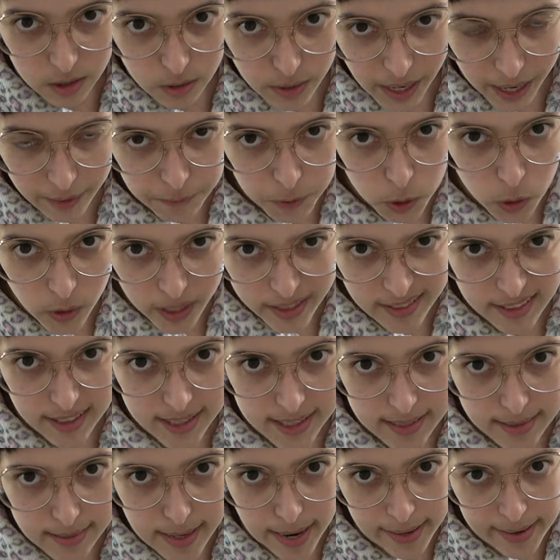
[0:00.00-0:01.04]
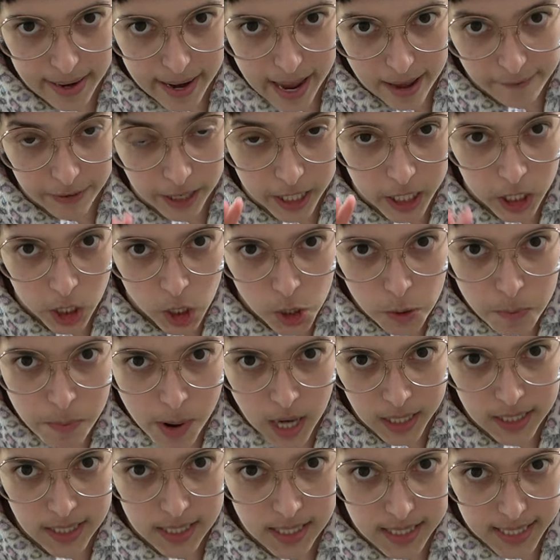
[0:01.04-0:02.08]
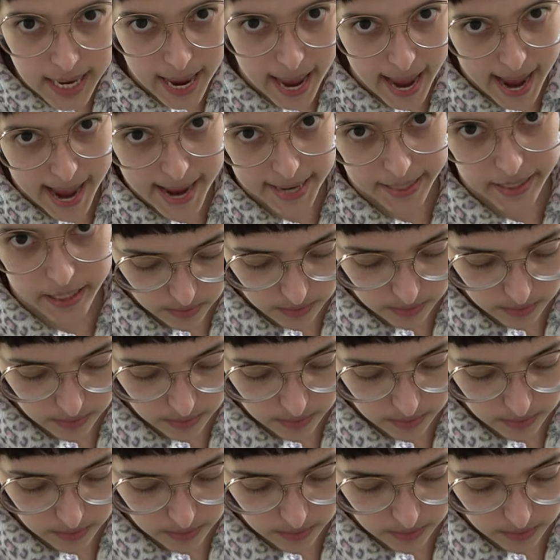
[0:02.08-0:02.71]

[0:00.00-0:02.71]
You have to understand I have a humongous head.